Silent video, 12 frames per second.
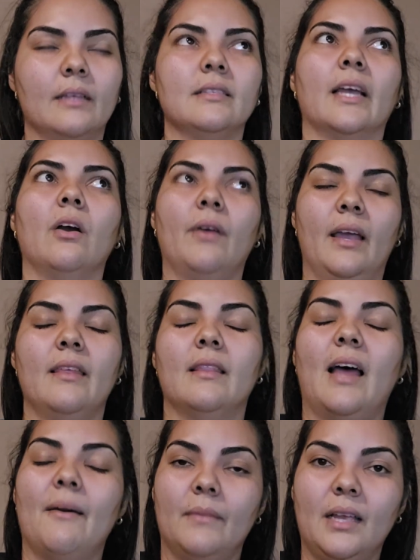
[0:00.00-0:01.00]
It's like, okay, then
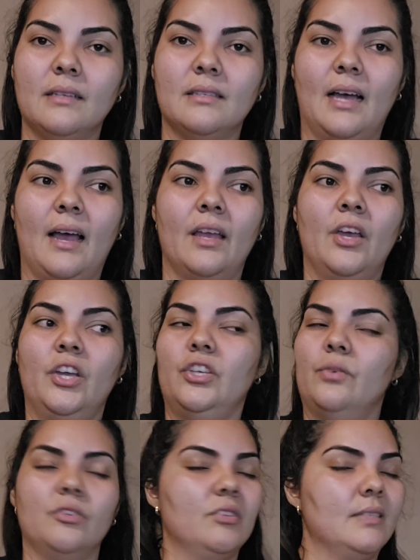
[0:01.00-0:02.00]
that means that
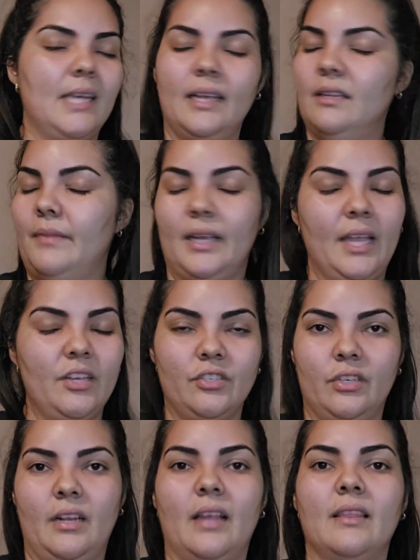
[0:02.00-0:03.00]
you were just taking the
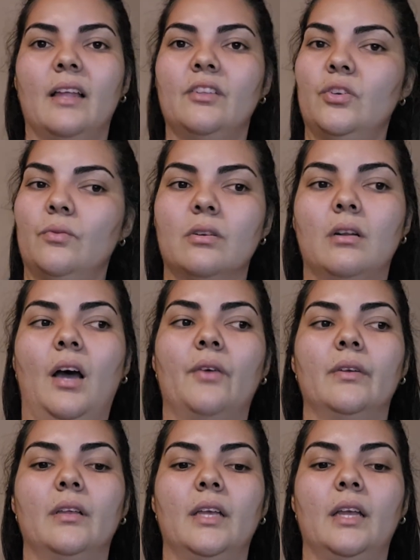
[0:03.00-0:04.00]
medication and then you were not
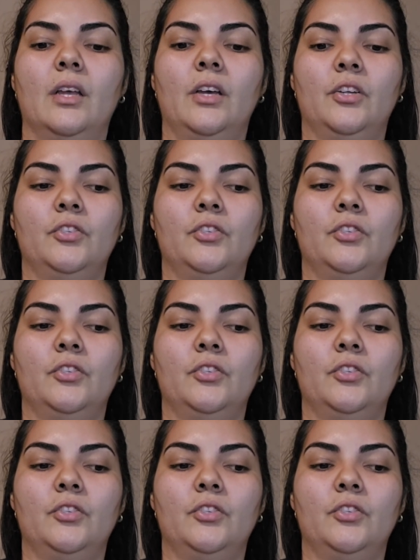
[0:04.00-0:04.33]
really